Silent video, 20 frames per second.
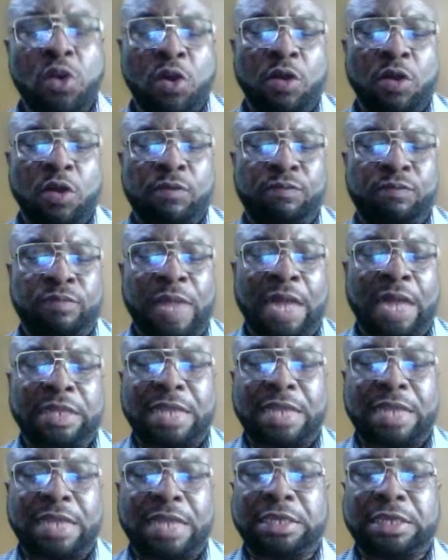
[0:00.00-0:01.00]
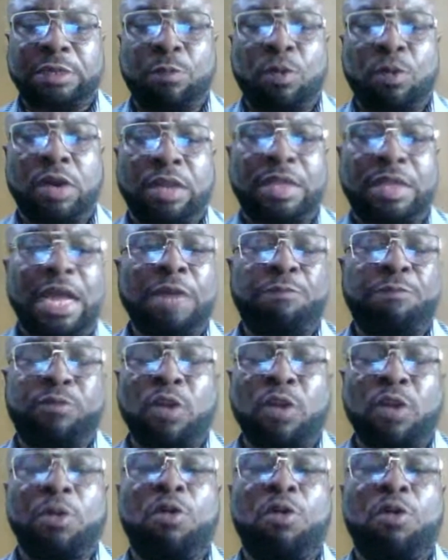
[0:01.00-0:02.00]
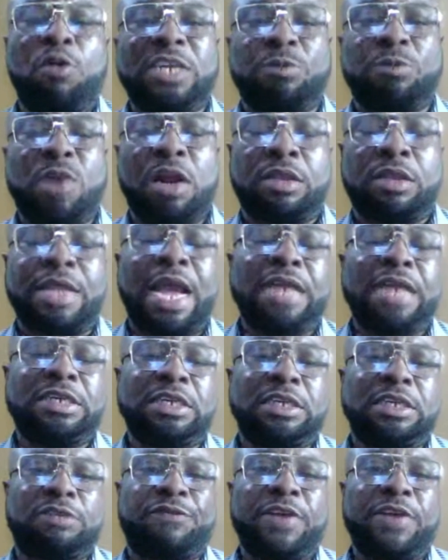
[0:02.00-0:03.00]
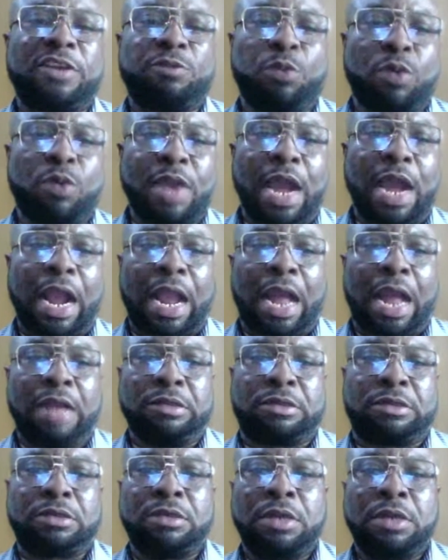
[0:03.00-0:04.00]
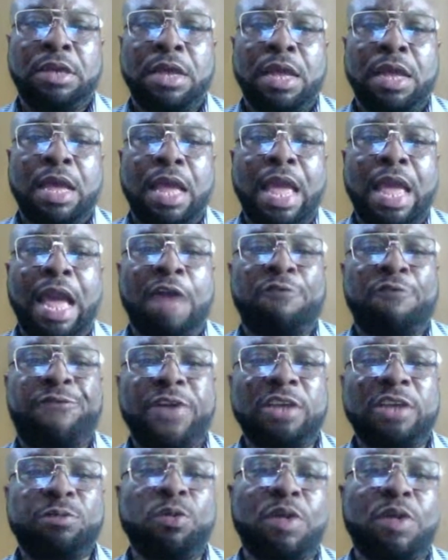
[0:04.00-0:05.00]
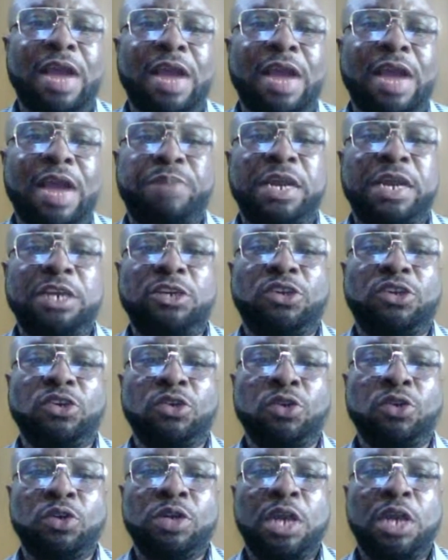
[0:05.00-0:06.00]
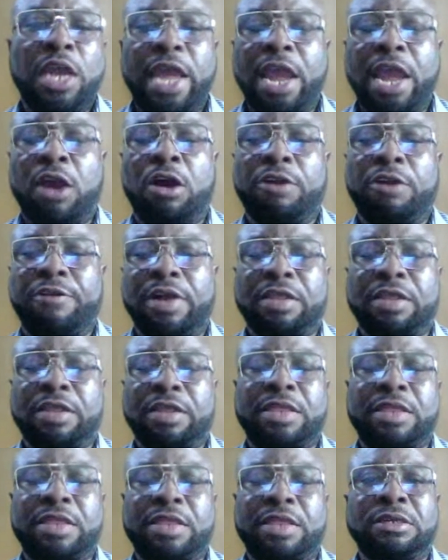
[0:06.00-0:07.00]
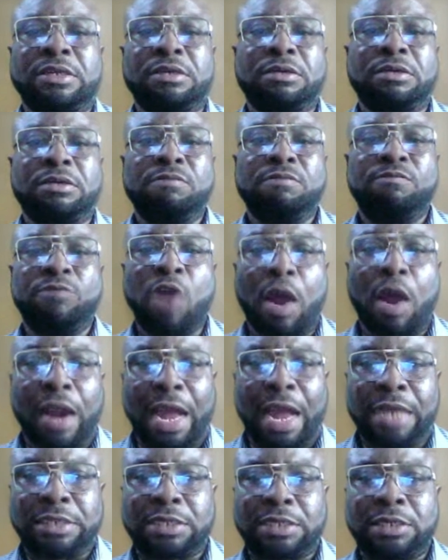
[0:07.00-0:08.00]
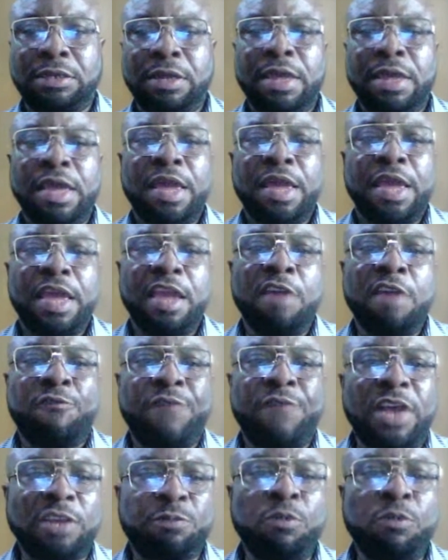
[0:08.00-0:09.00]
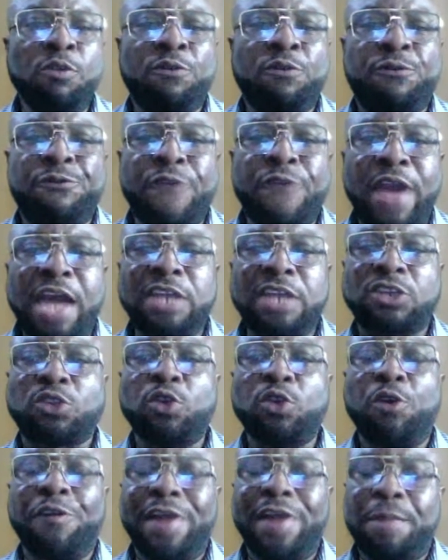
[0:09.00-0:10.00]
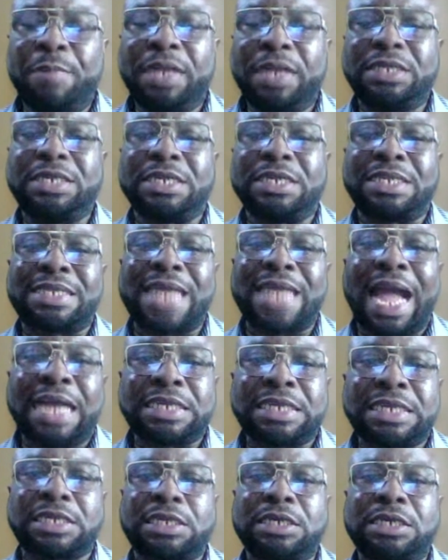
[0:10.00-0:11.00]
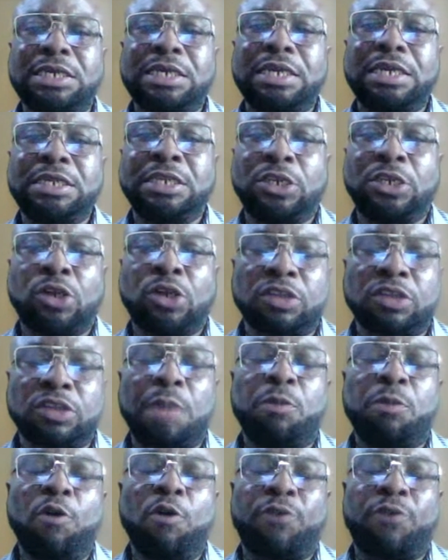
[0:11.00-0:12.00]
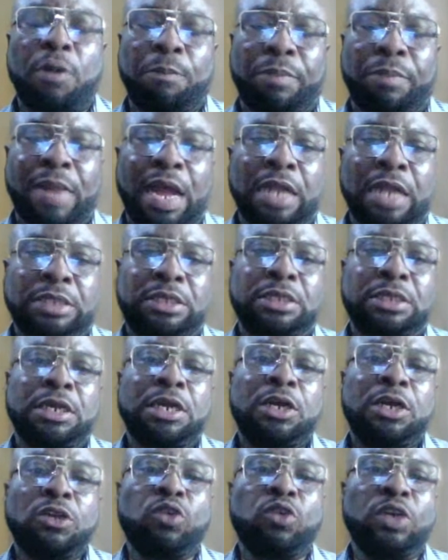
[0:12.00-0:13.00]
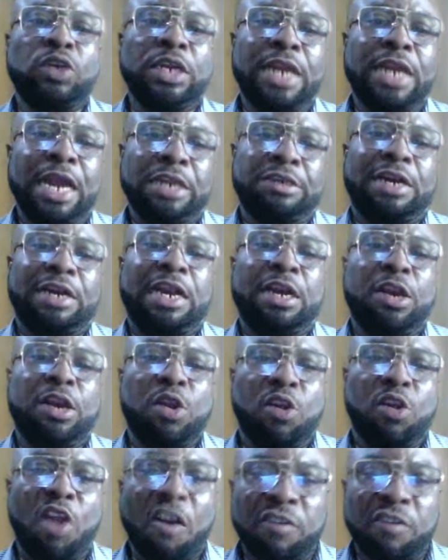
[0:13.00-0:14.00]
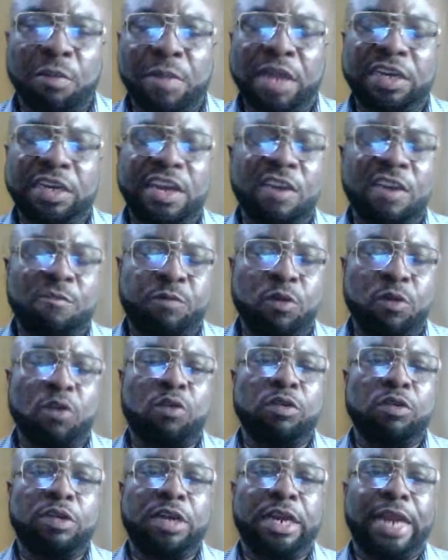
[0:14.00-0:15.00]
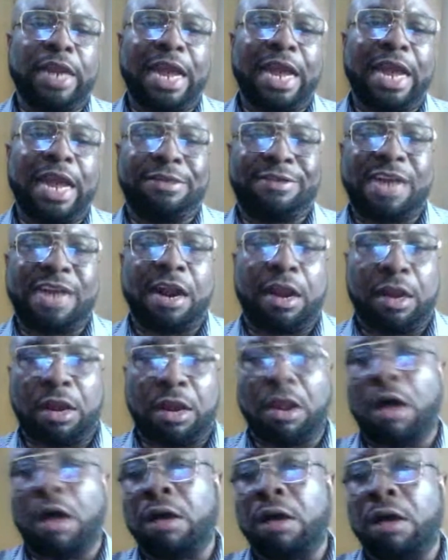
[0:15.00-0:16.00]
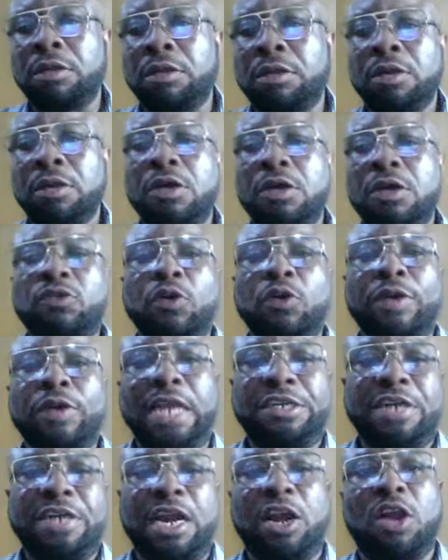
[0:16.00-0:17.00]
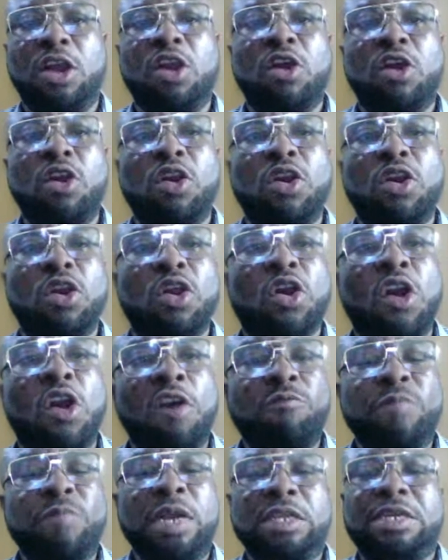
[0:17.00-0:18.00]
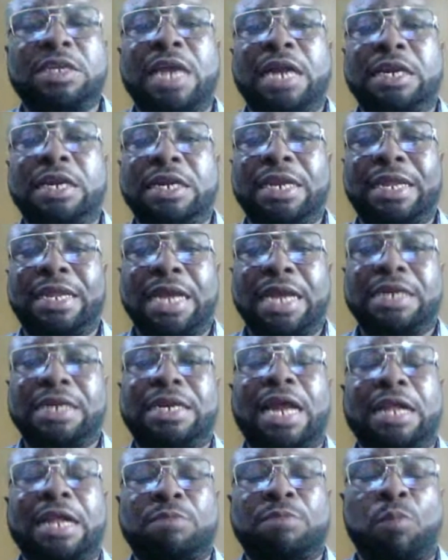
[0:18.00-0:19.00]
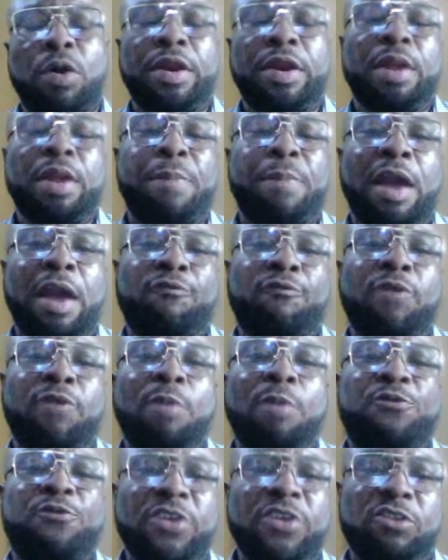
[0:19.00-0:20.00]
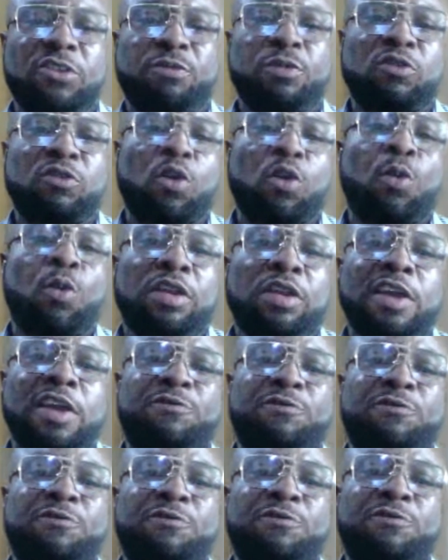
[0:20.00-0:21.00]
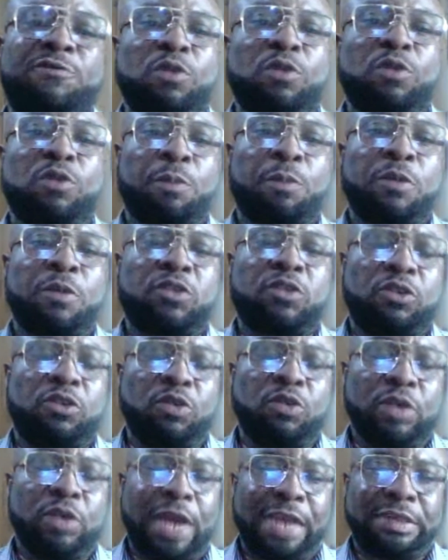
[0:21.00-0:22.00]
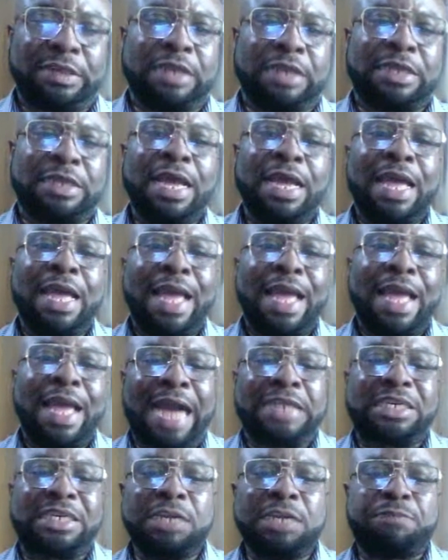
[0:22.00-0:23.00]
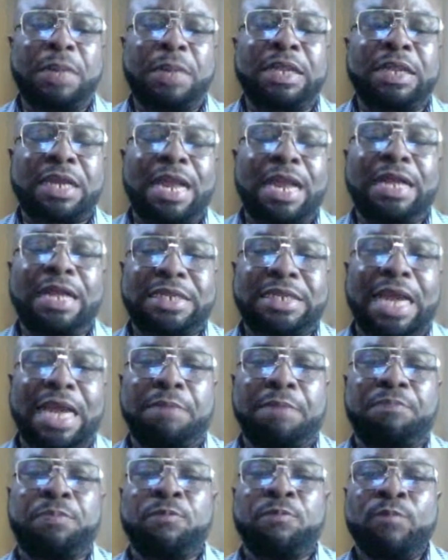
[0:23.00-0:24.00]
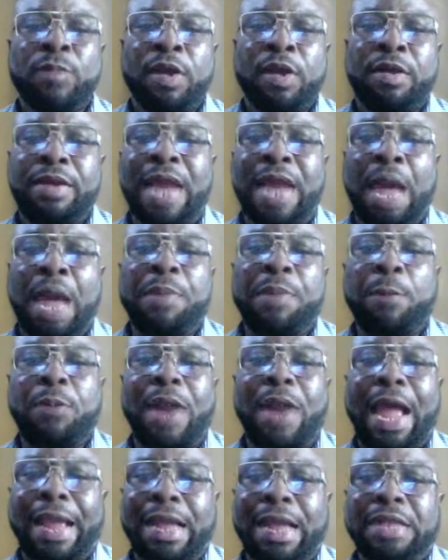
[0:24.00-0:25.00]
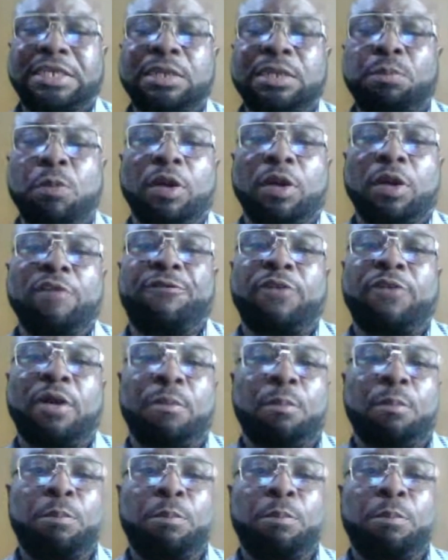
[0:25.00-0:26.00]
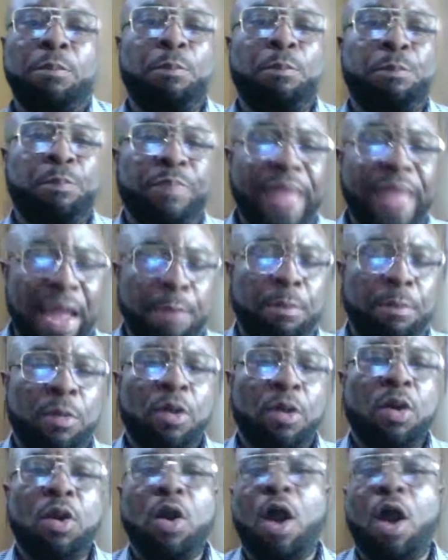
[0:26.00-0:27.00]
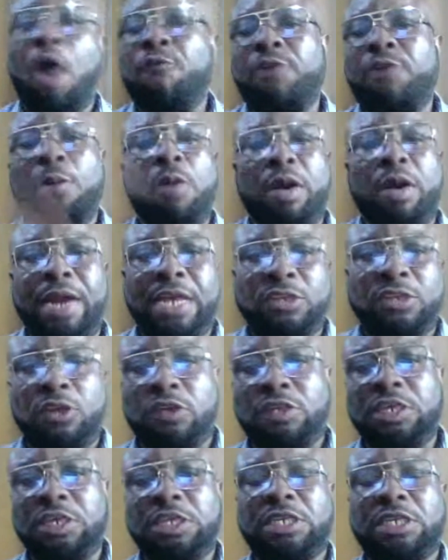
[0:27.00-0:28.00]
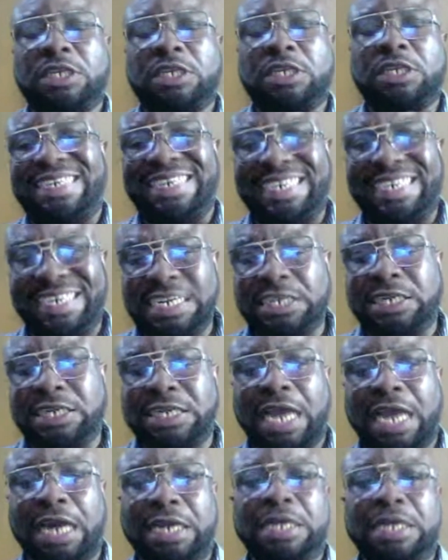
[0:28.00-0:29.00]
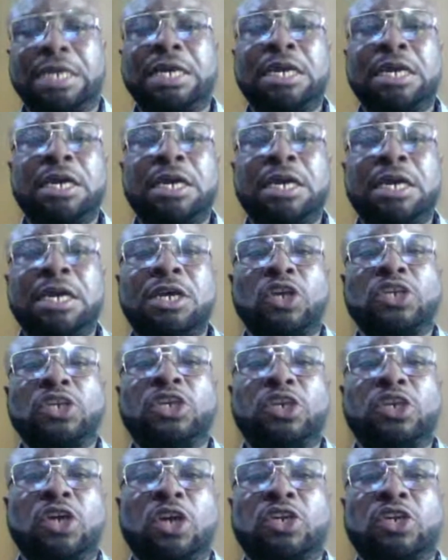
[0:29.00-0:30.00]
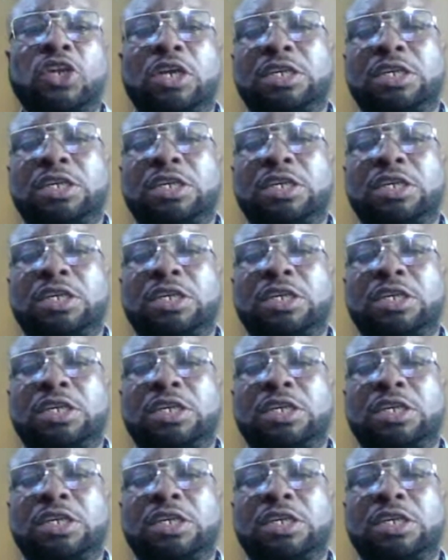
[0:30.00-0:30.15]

that has monetized, somebody who has monetized his Facebook account, and Facebook has paid you $100,000. If Facebook fails to remit the tax deductible from that to the Nigerian government, they've broken the Nigerian law. So Nigerian government can get that money back from Facebook. So what Facebook is supposed to do now is that at each particular time that people are getting money from them or from other sources digitally, such deductions has